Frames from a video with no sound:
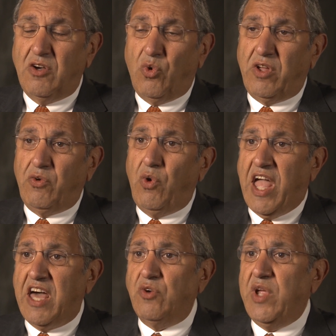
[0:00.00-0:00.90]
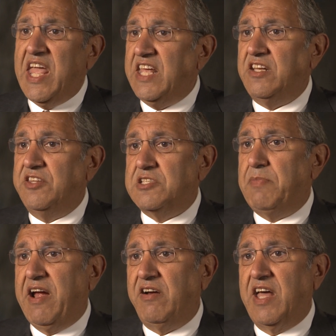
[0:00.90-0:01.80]
Well, how do we handle this
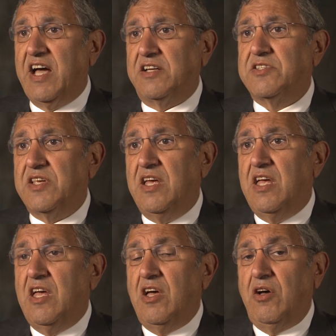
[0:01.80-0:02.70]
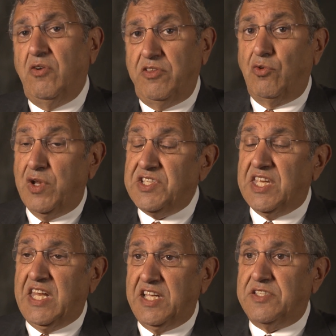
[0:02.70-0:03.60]
paradox? The
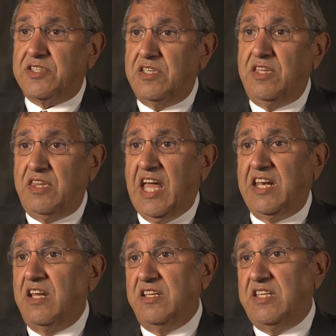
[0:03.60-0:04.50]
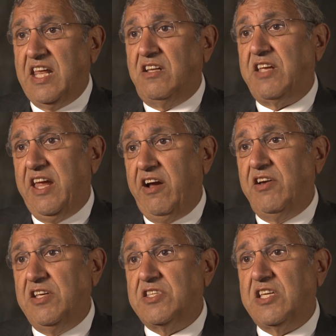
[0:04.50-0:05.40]
reason is that dental care
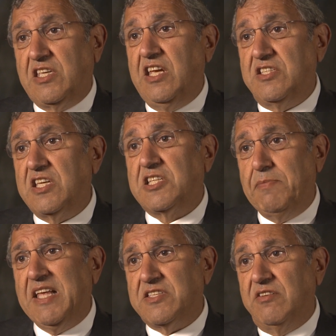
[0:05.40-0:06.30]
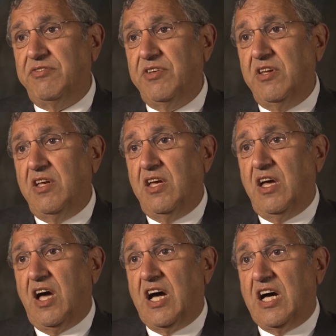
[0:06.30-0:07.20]
is expensive.
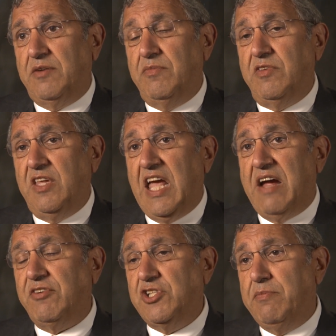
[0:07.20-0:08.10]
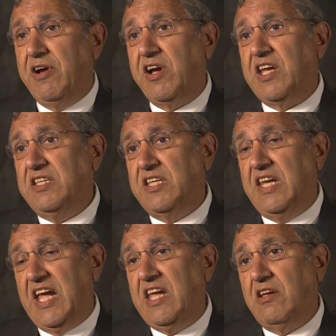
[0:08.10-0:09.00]
The average American
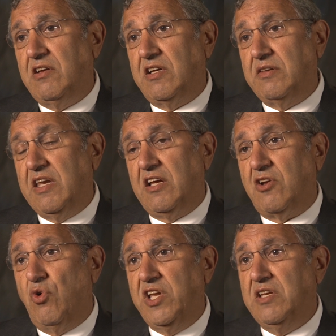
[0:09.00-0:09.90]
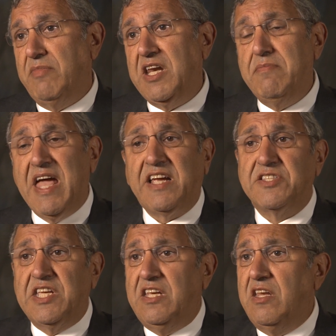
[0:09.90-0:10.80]
today, according to Money
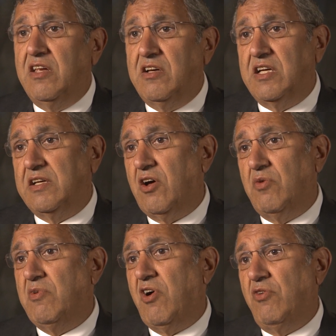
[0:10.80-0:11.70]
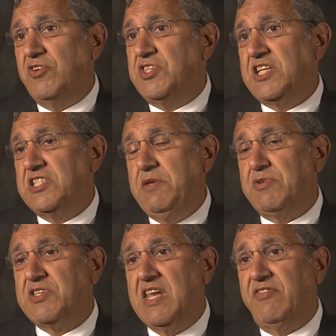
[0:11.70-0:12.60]
Magazine, over
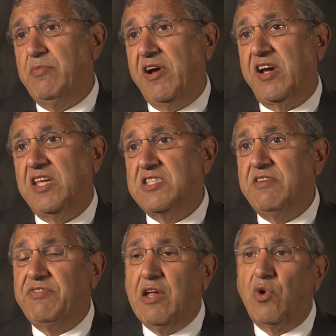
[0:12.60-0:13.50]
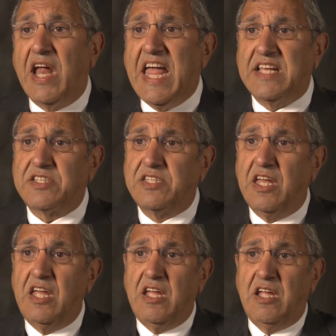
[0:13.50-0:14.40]
60% of Americans, if they were asked
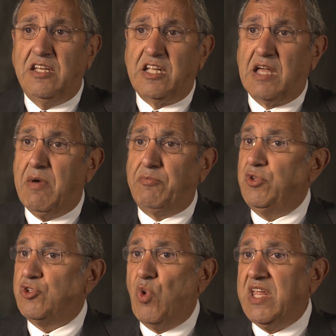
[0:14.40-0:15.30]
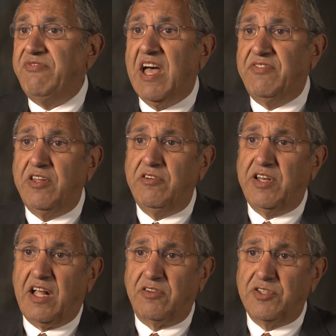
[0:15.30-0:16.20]
to come up with
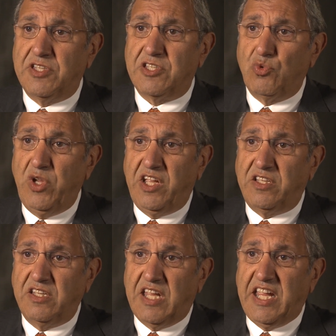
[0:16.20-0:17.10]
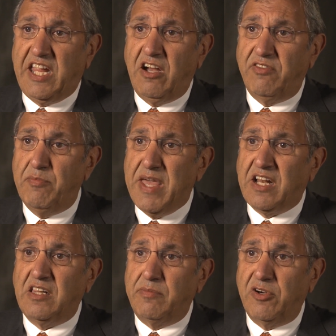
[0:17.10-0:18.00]
$2,500 this week to take care of a
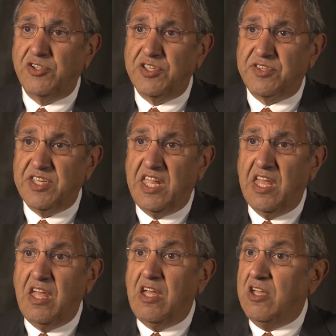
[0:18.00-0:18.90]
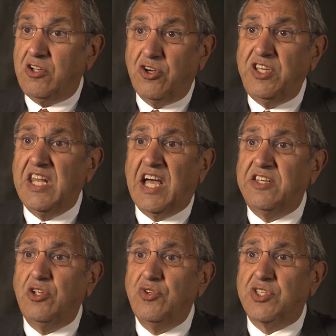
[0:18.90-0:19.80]
medical emergency, could
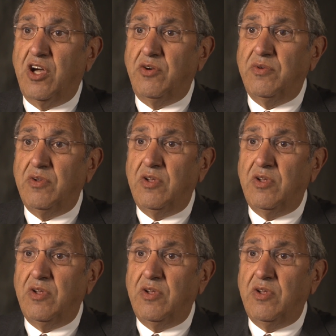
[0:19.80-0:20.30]
not do so.